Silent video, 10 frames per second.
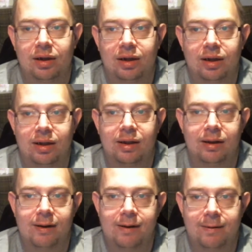
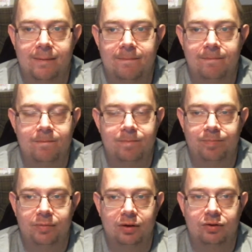Um,
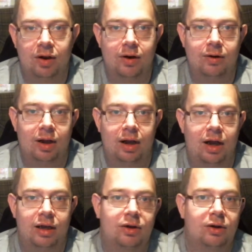so
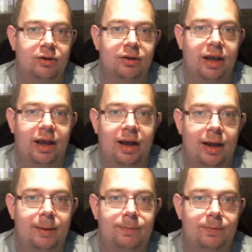I called a cab,